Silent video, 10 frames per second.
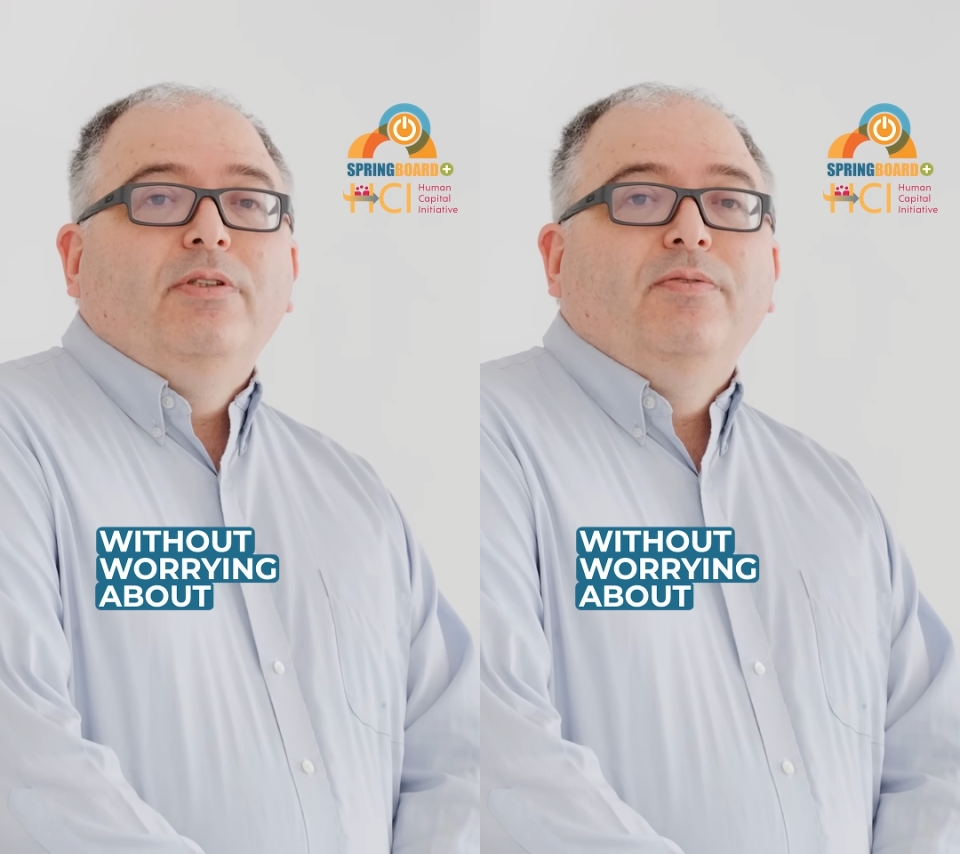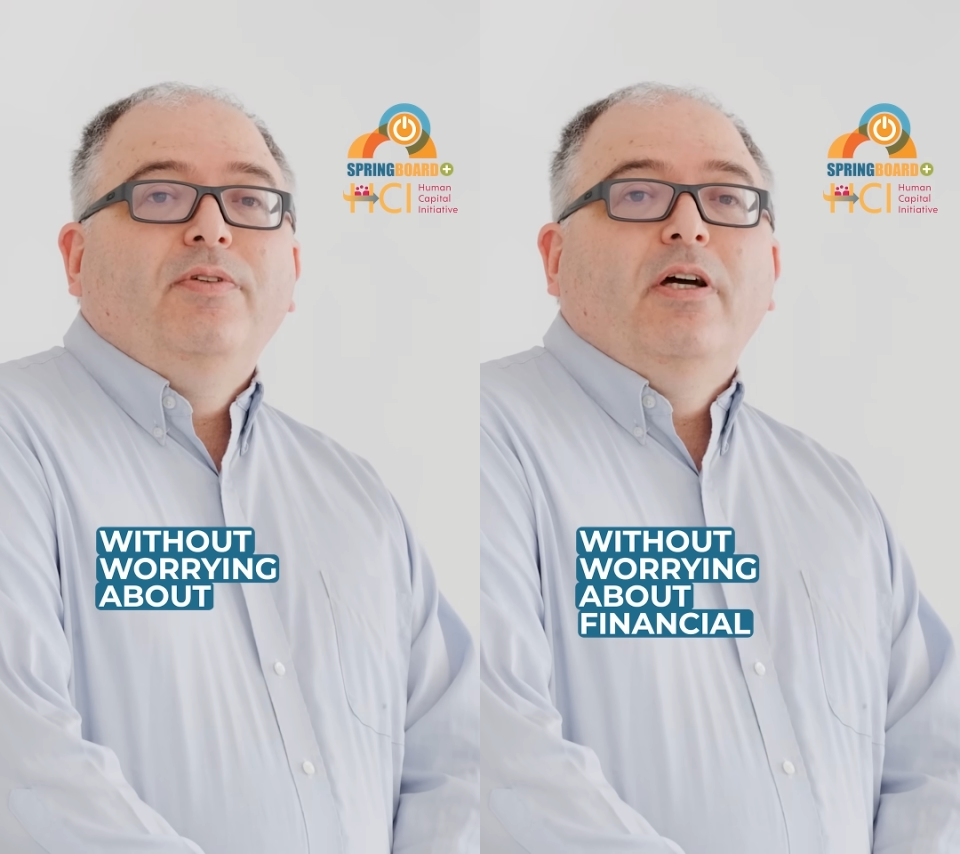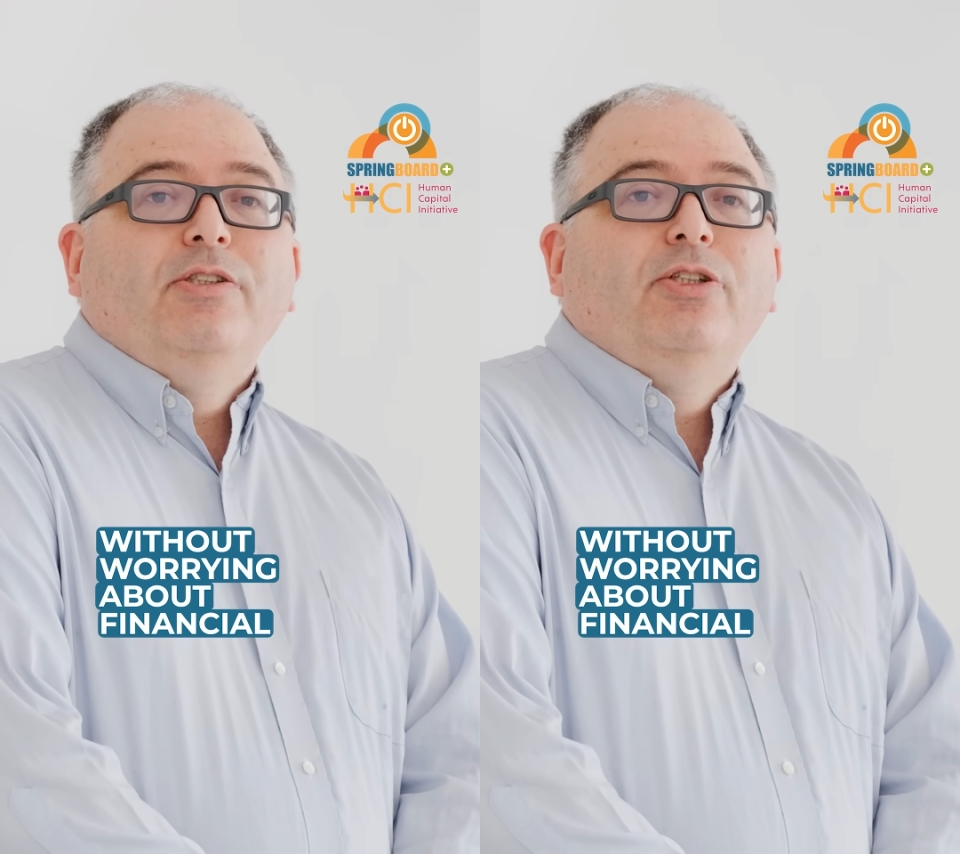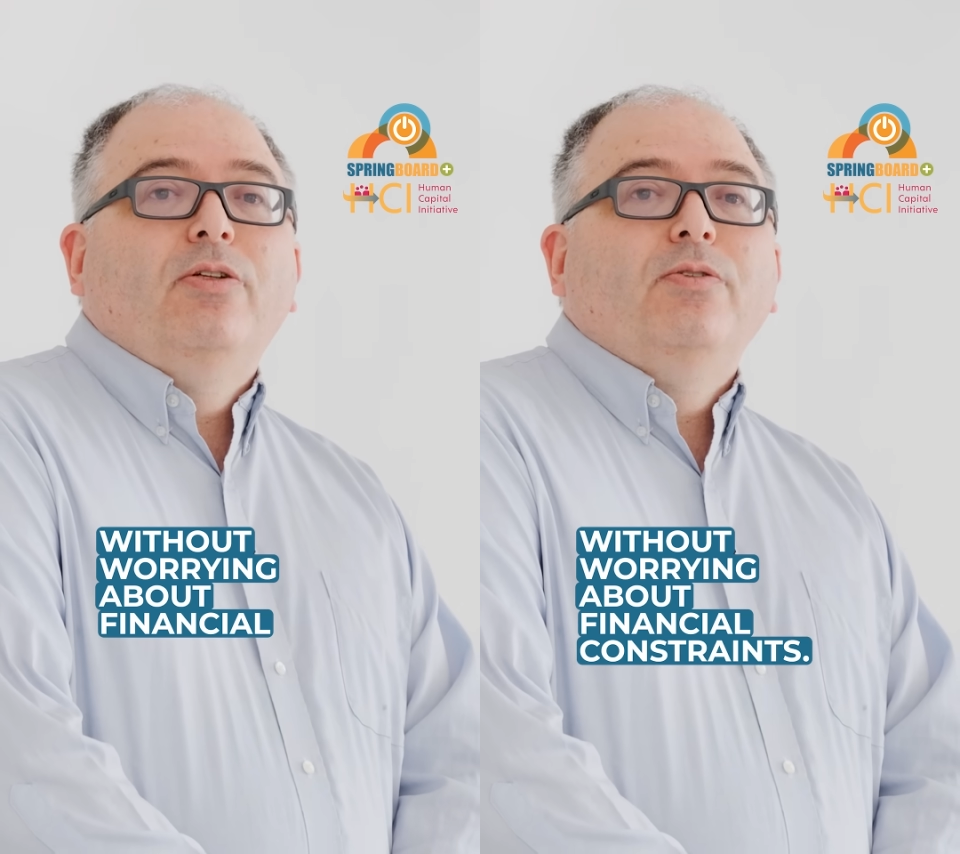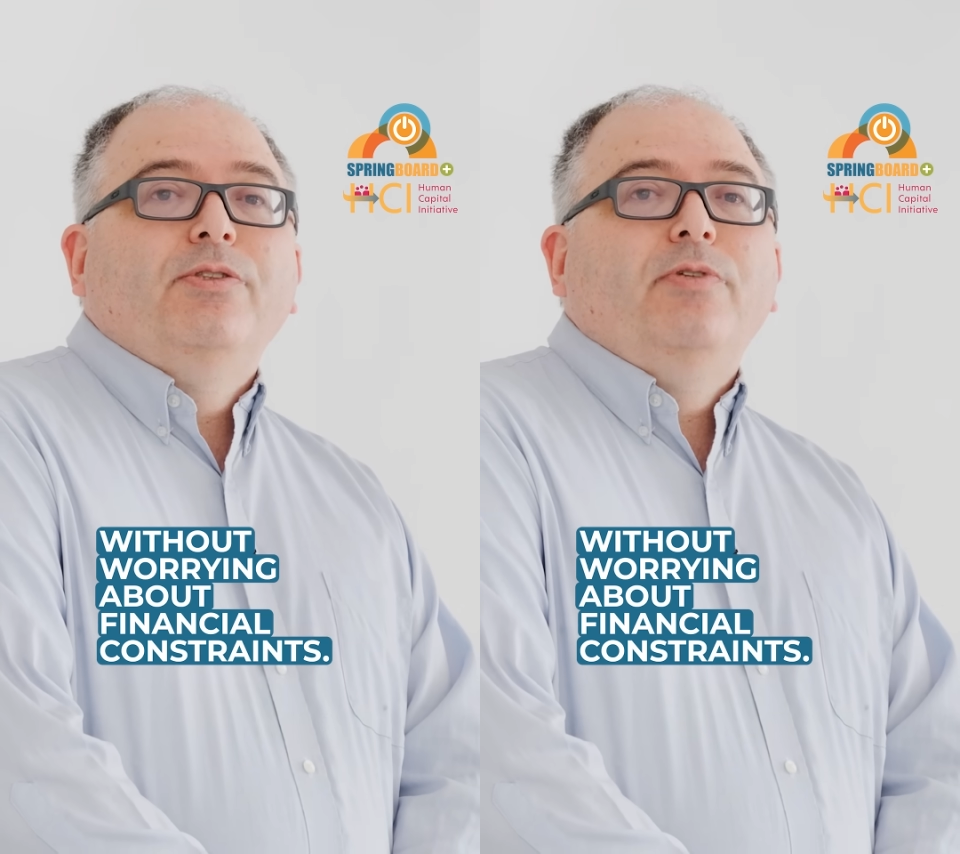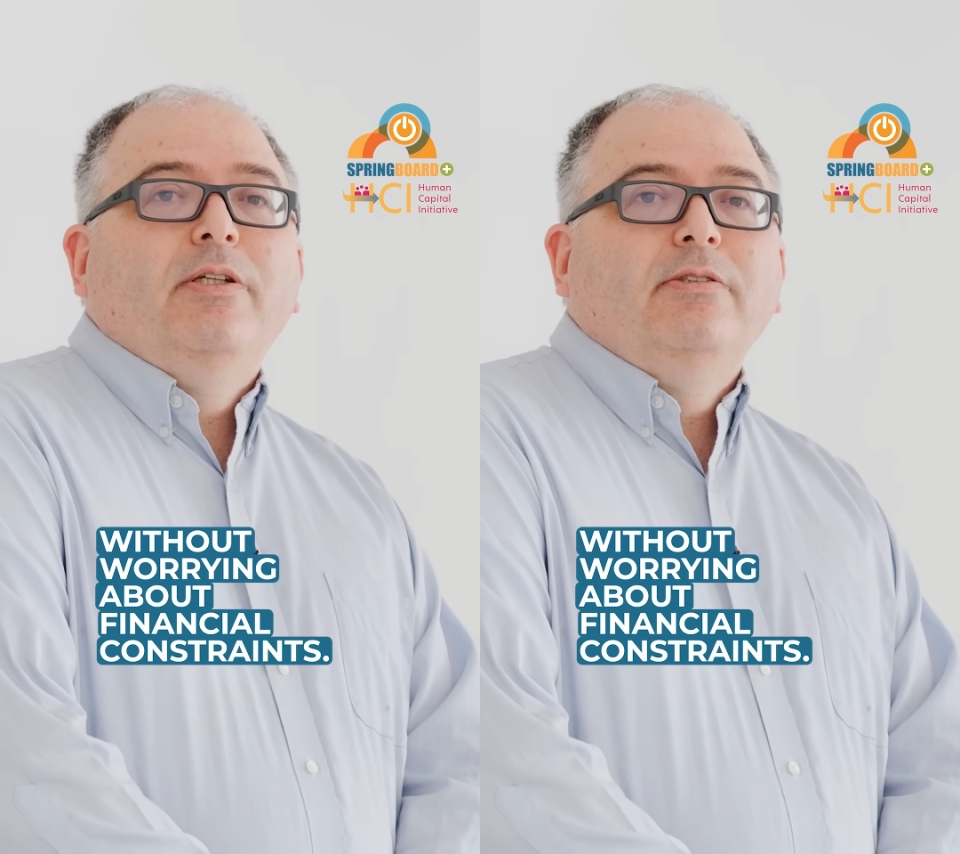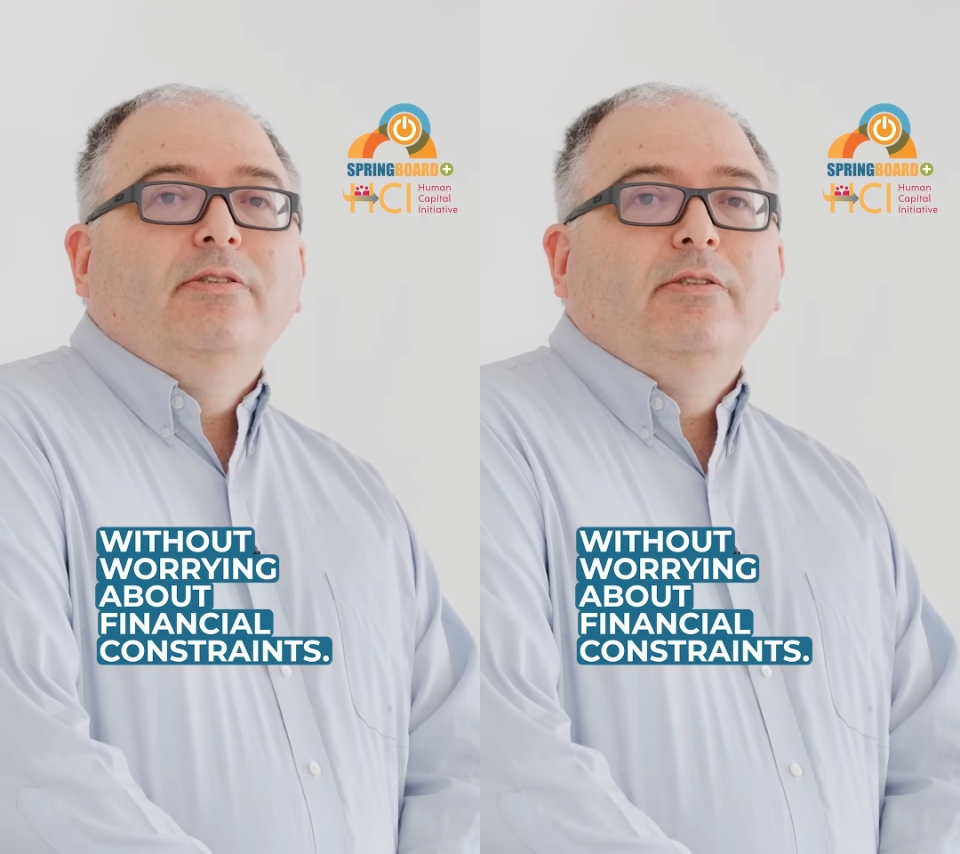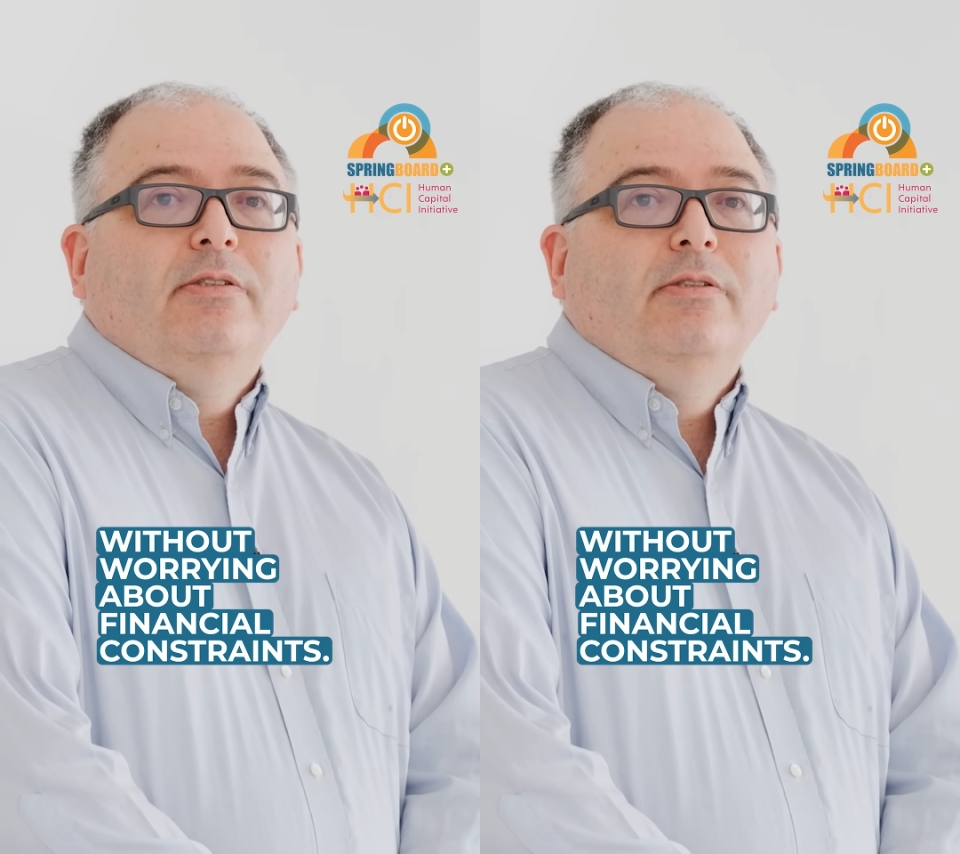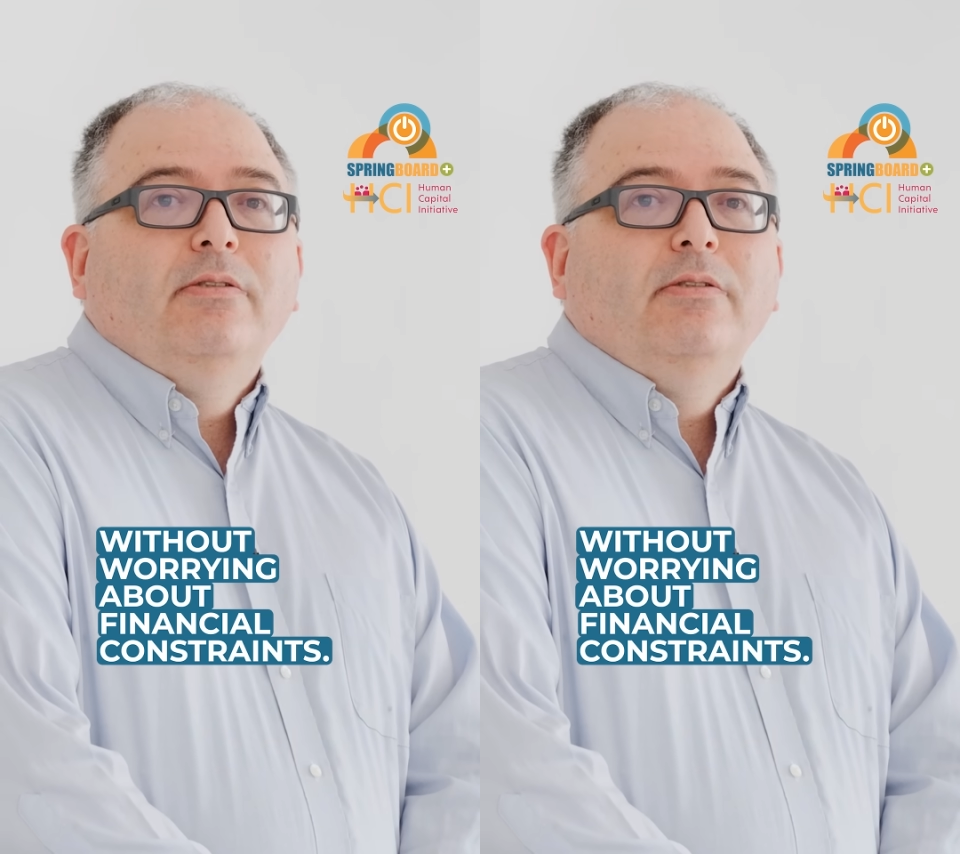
financial constraints.